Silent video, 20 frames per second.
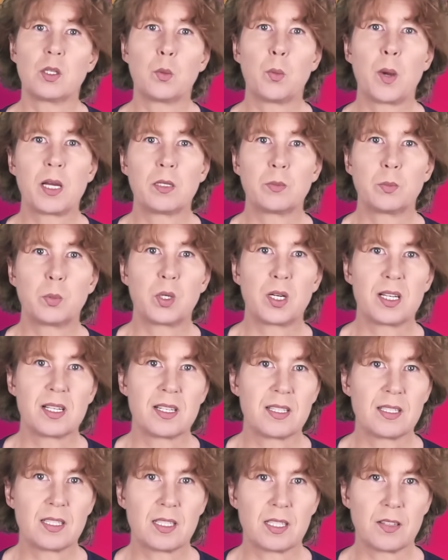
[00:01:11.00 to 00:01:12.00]
Nobel
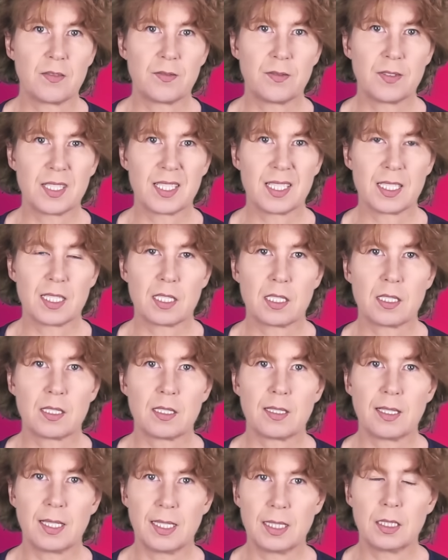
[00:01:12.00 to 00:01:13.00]
Prizes in
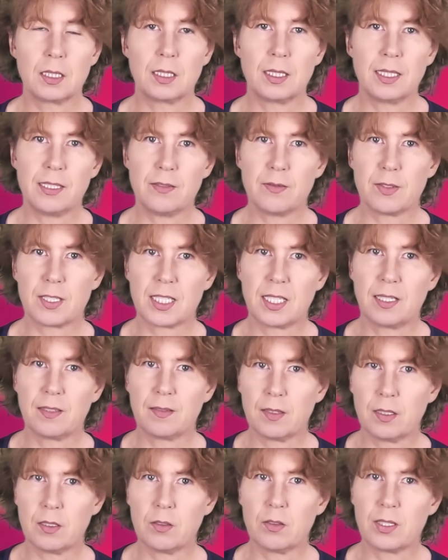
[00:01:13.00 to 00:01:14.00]
physics, and leave aside
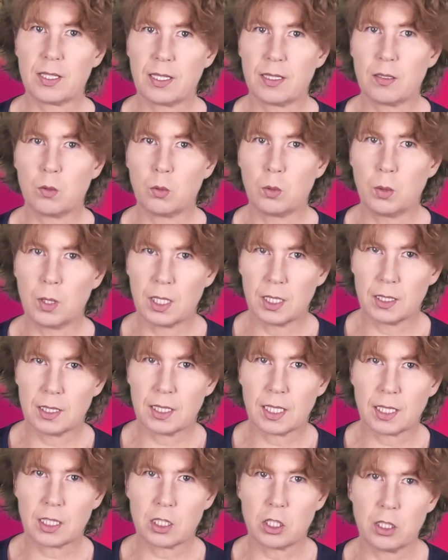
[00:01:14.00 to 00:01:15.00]
those that weren't
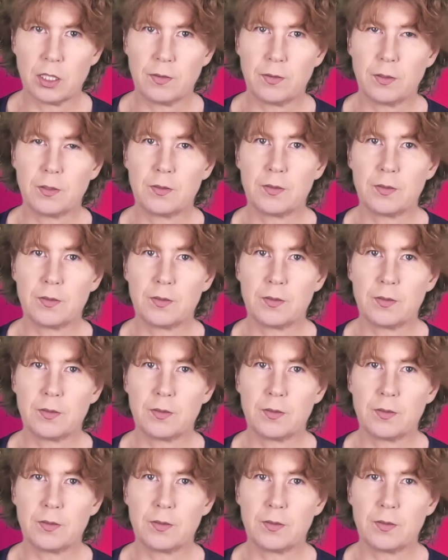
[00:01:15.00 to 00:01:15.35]
actually for